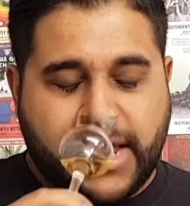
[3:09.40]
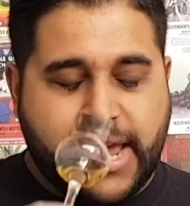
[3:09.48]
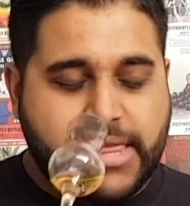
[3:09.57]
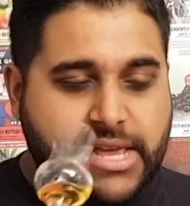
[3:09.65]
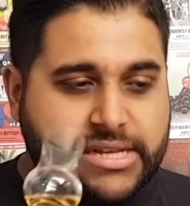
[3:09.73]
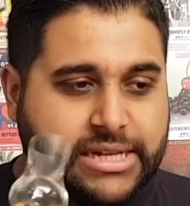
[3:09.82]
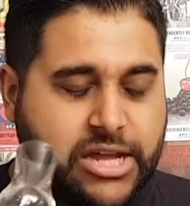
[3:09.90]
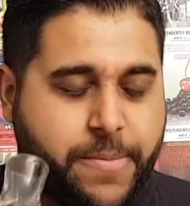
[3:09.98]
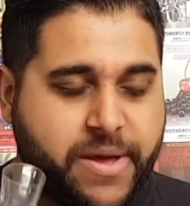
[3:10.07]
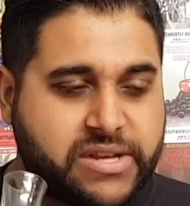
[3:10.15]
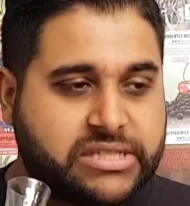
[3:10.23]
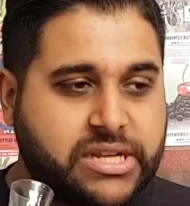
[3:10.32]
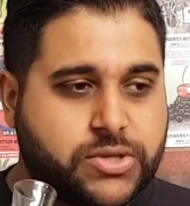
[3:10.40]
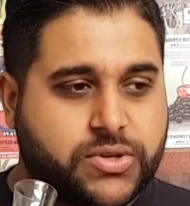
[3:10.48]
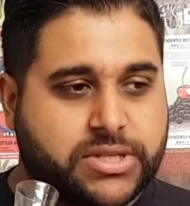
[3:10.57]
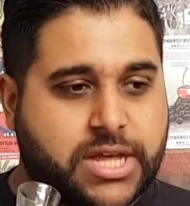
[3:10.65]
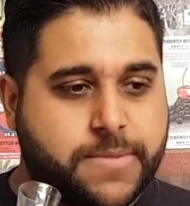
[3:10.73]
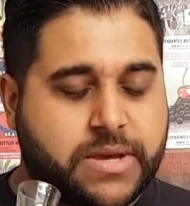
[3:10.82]
And there's a little bit of
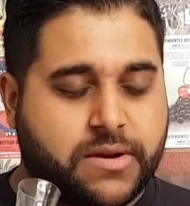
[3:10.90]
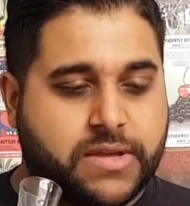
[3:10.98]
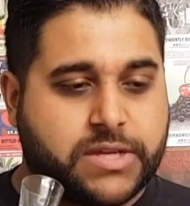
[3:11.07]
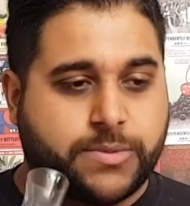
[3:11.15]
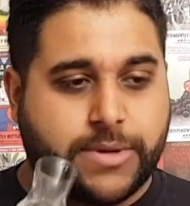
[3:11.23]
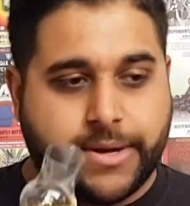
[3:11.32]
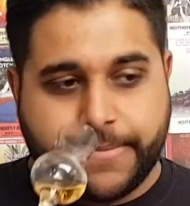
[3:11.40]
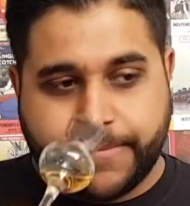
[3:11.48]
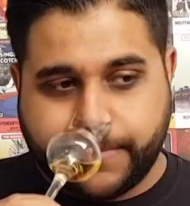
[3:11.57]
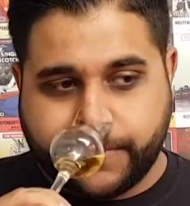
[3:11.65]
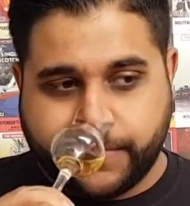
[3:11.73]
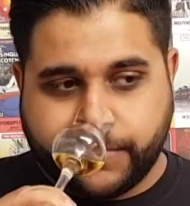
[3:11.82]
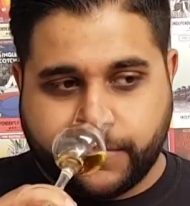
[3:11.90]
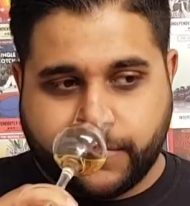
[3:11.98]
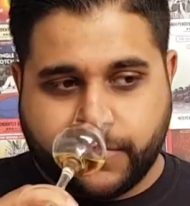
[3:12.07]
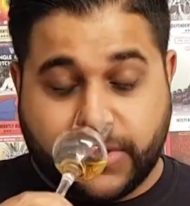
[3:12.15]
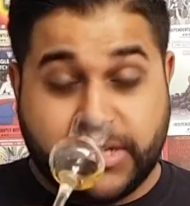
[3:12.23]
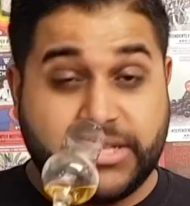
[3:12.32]
citrus coming in on this one.
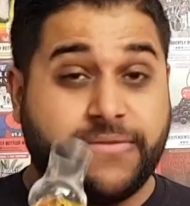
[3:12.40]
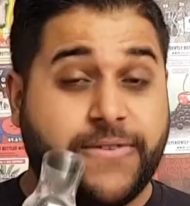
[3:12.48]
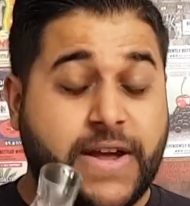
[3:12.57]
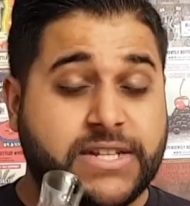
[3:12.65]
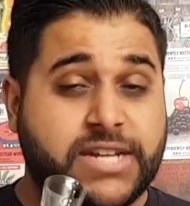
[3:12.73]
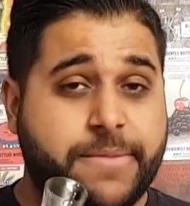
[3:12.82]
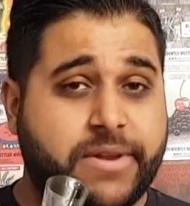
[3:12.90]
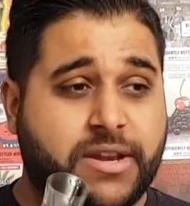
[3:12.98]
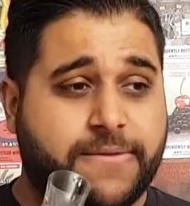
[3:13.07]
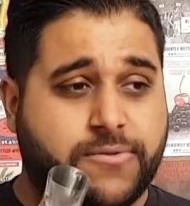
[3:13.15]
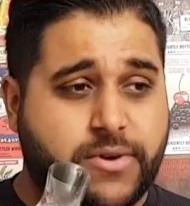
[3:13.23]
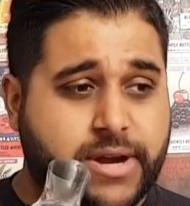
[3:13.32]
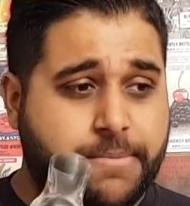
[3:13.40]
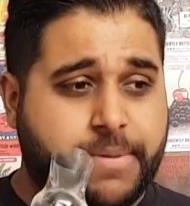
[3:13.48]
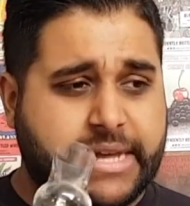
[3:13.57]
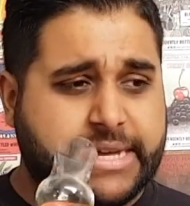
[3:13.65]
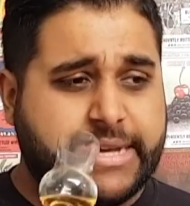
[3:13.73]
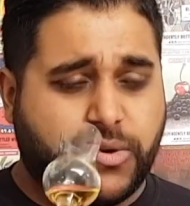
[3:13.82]
This is the first time in Laphroaig I'm
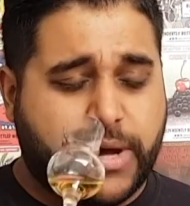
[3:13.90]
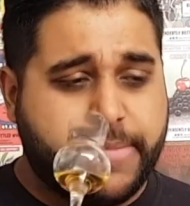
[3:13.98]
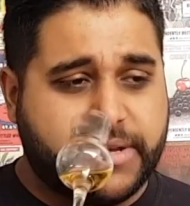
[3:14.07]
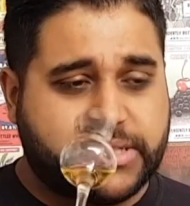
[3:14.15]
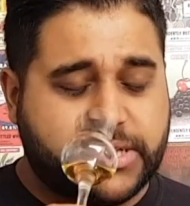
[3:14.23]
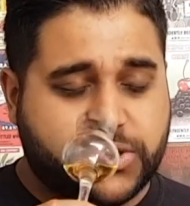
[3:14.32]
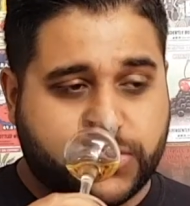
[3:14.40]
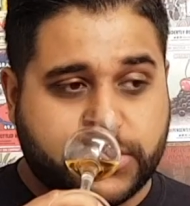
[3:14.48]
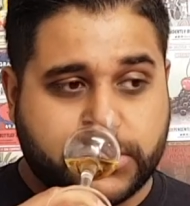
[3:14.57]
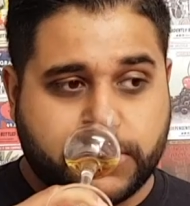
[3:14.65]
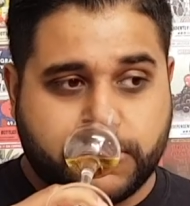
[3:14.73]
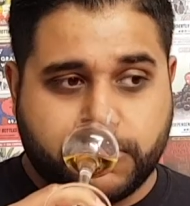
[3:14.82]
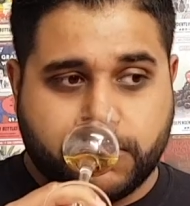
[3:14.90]
picking out quite a bit of citrus.